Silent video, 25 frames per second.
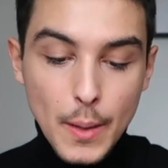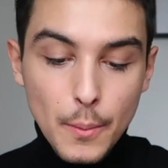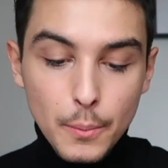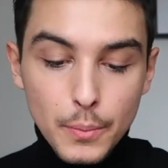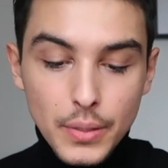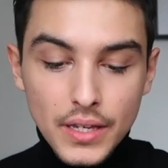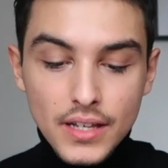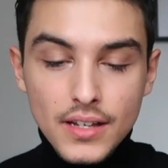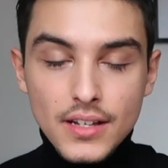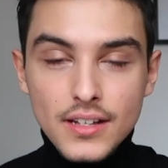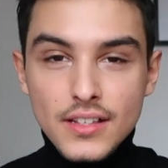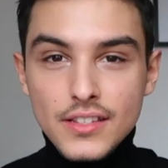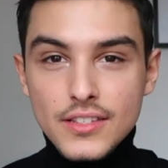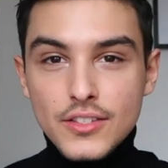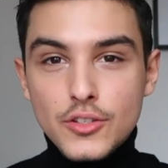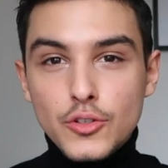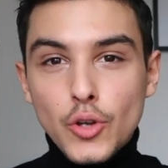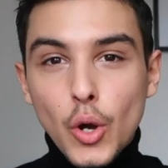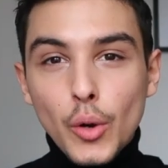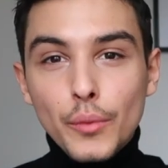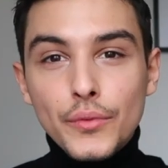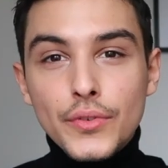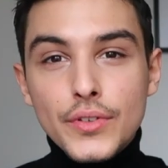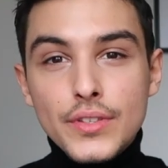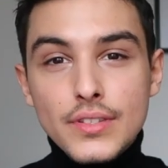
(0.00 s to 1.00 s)
because
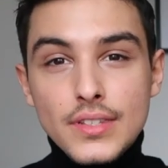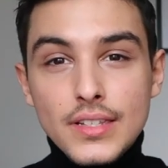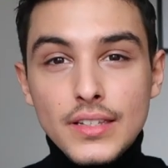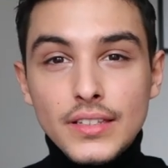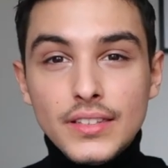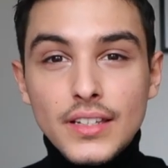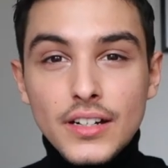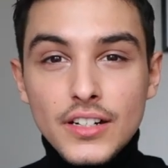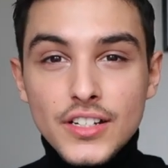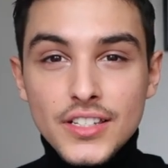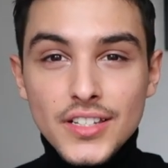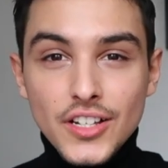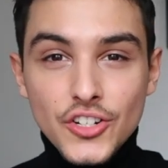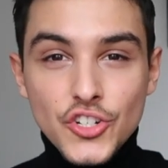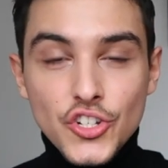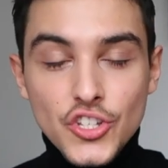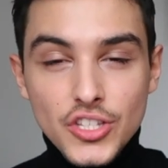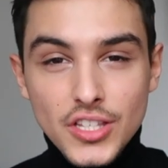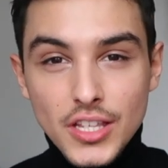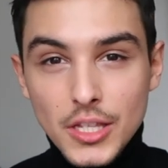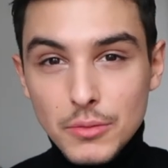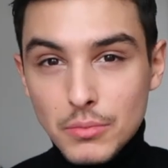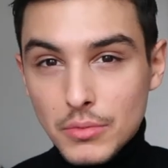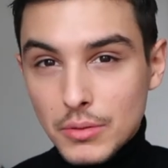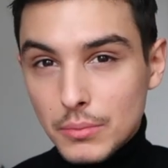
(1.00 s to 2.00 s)
obviously they're such a
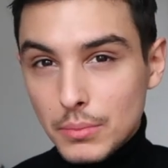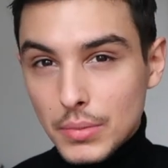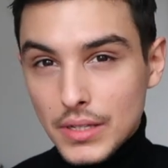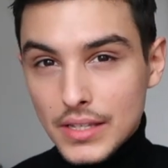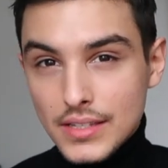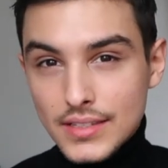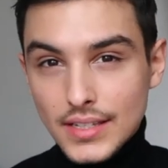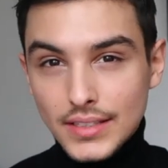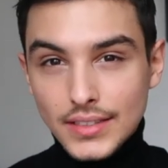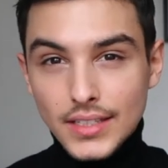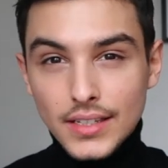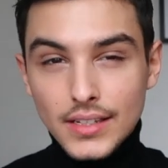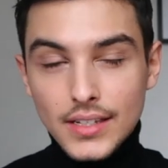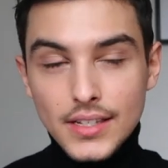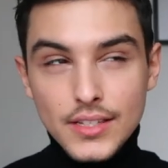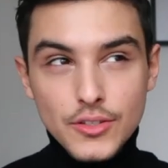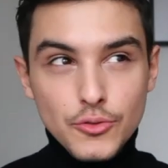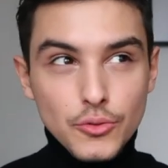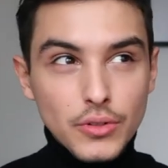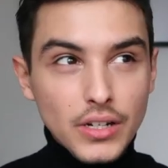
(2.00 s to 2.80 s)
statement piece I think it's